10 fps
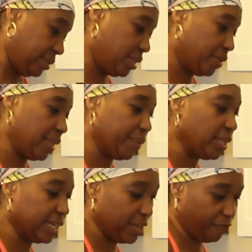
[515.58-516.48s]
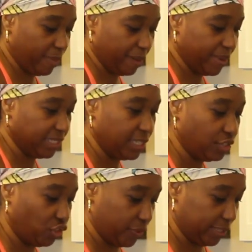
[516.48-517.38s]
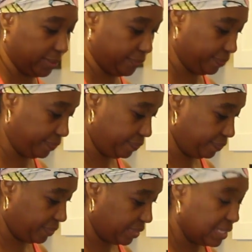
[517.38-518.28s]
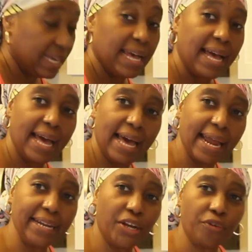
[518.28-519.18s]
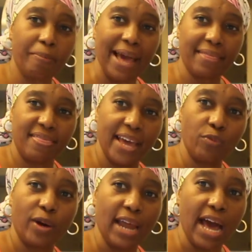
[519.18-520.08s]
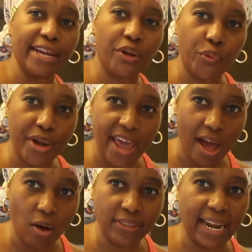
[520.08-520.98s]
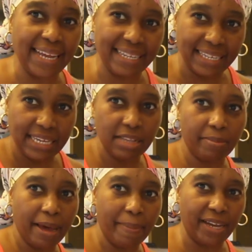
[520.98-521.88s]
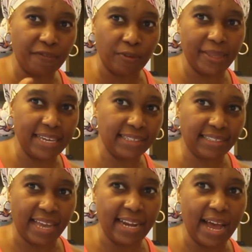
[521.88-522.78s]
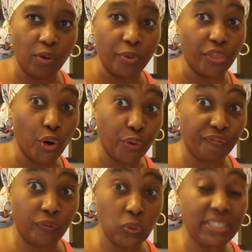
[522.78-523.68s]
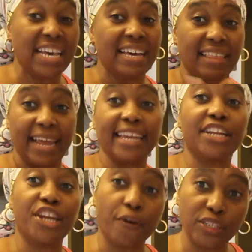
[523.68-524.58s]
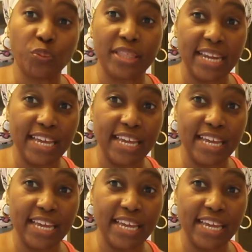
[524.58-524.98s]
you know, they were looking out for my best interest. Had I known back then what I know now, that I can heal my body from the inside out with earth foods, that I can nourish with